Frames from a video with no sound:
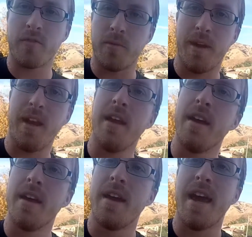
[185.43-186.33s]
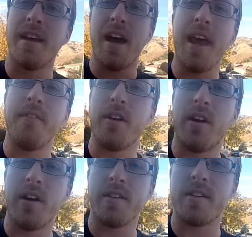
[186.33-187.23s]
me, and I have an
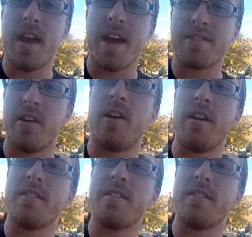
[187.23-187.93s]
artist, as an artist,